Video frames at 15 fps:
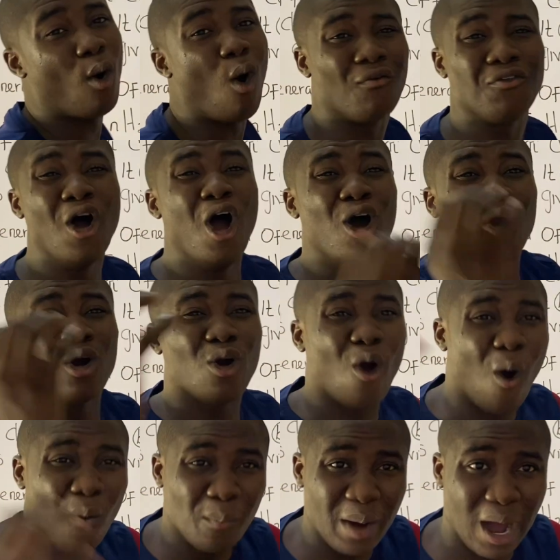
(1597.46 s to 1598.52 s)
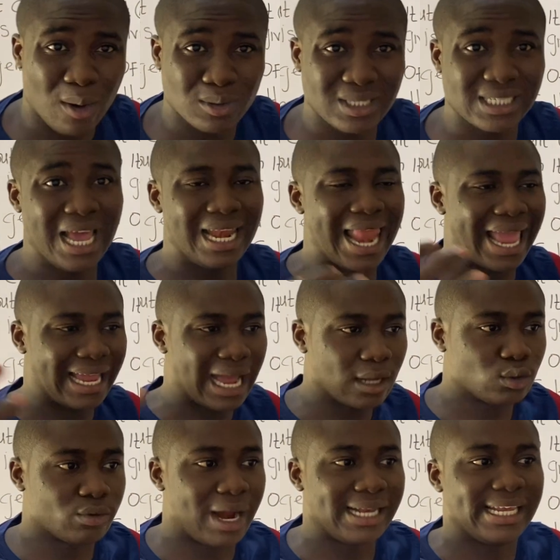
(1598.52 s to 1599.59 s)
of compounds, like how
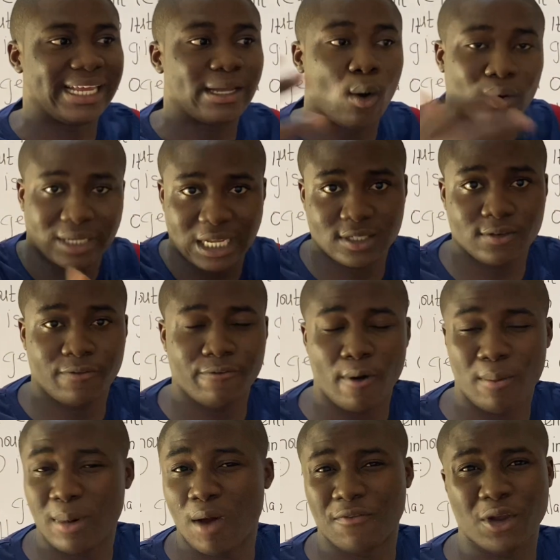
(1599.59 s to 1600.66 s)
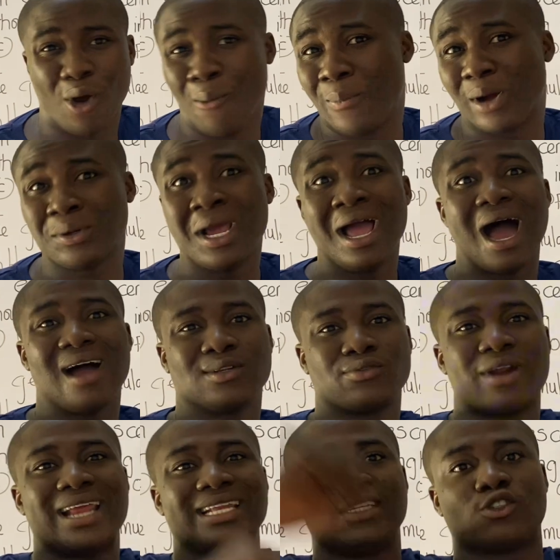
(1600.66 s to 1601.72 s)
to write the condensed formula of a compound, how to
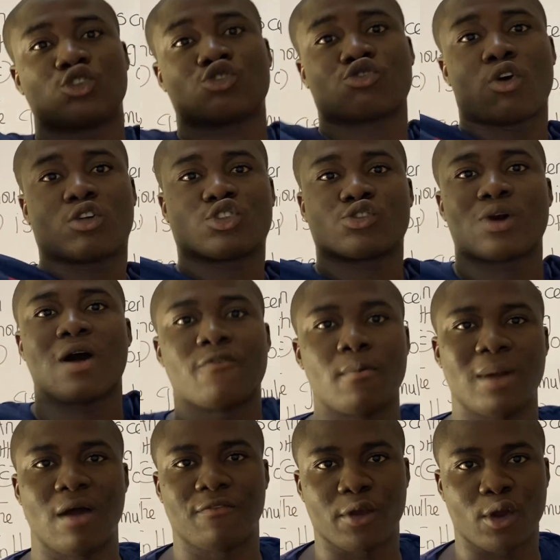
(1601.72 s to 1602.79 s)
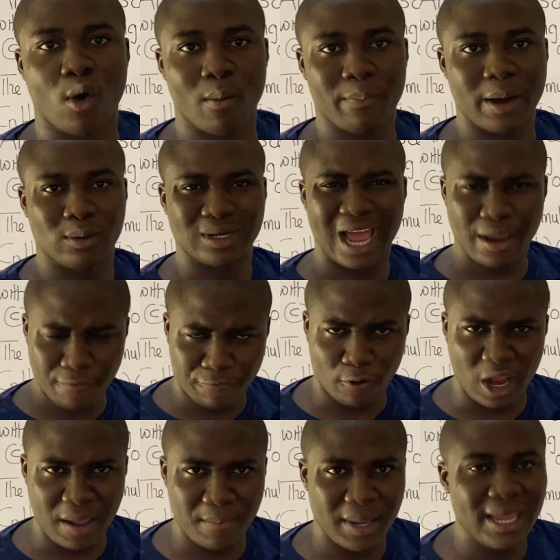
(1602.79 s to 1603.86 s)
write the structural formula of a compound. Are you
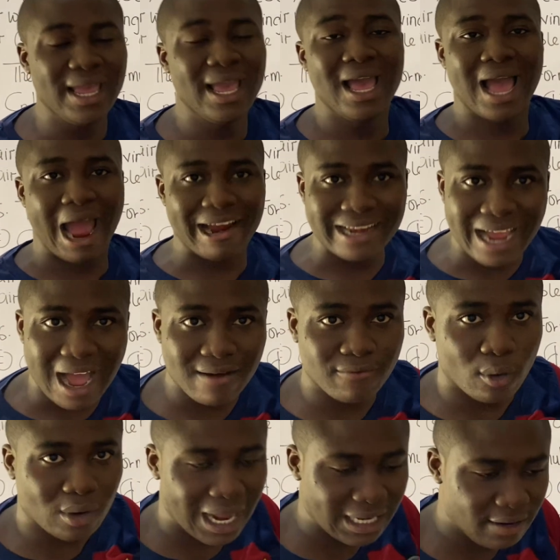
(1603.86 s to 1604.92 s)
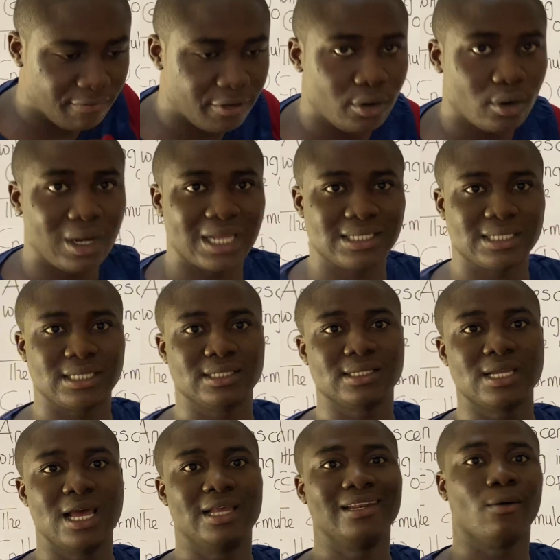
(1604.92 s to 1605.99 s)
following me? I already have organic video
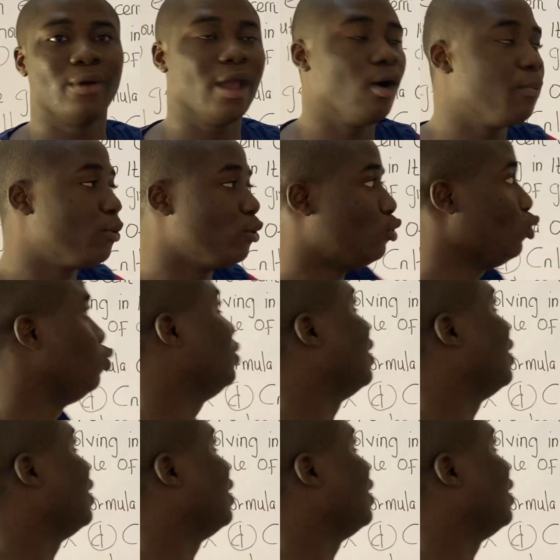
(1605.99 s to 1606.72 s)
lessons that will help you do